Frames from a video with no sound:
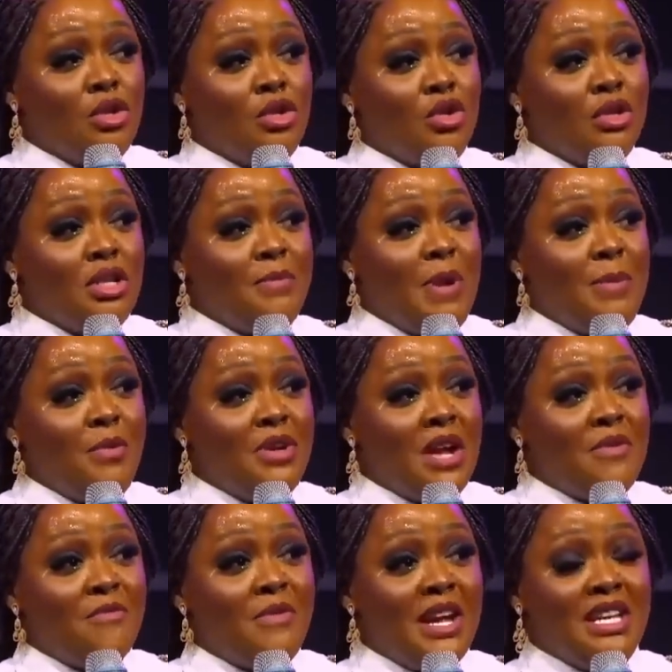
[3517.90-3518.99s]
So the people
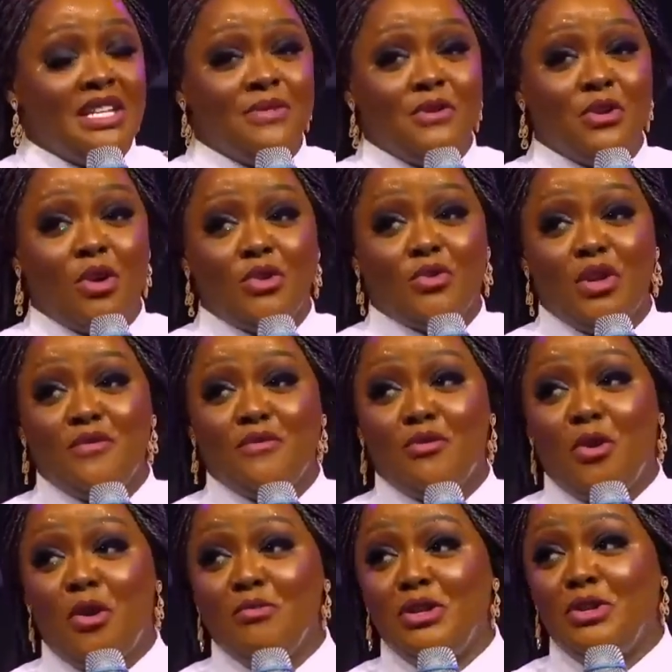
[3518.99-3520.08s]
that find it difficult to even
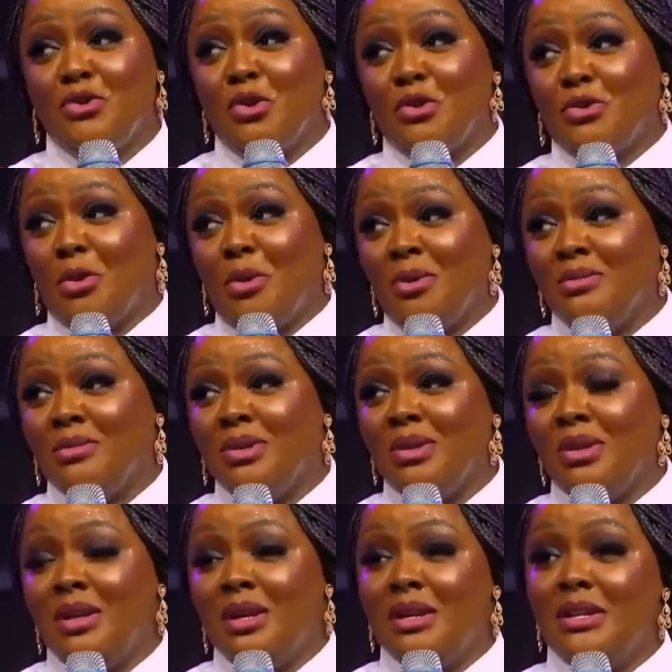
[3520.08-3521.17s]
call me doctor,
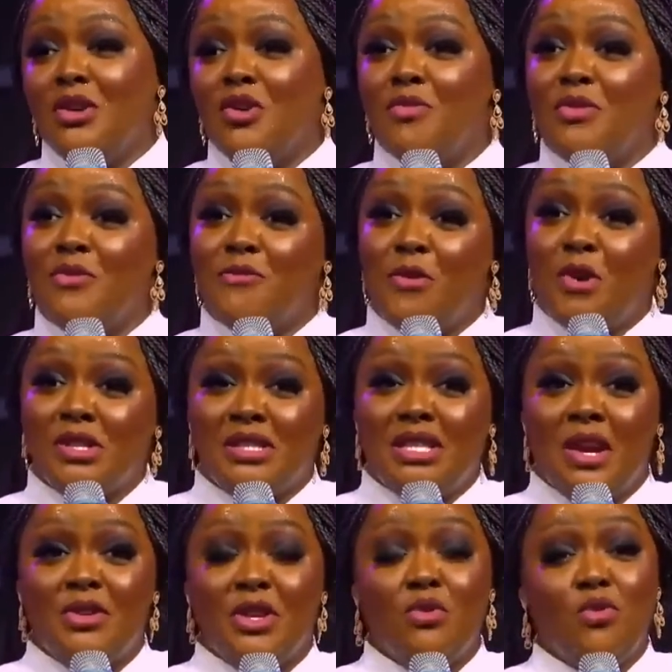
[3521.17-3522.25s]
they will be forced
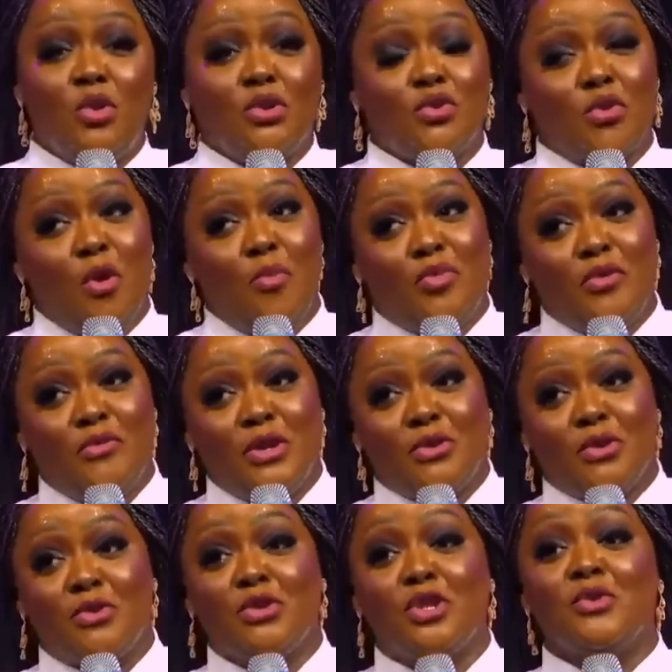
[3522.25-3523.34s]
now. They won't want to call
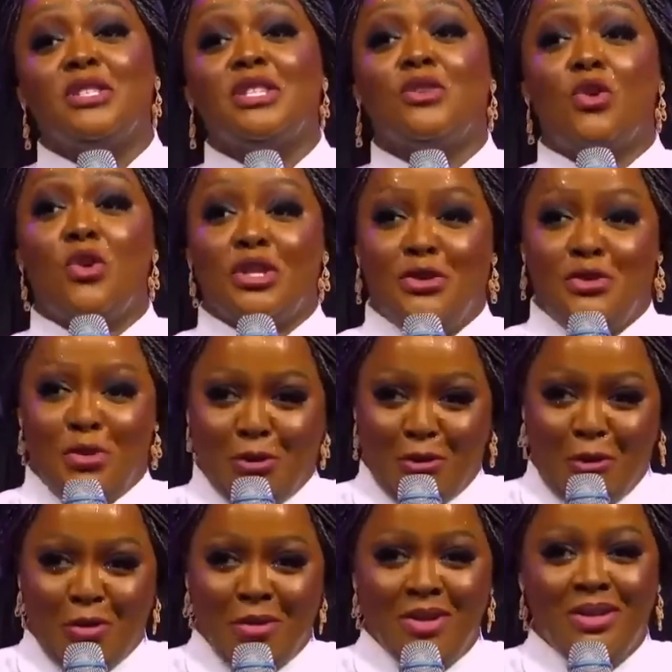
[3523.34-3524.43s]
professor, so they will still call the doctor.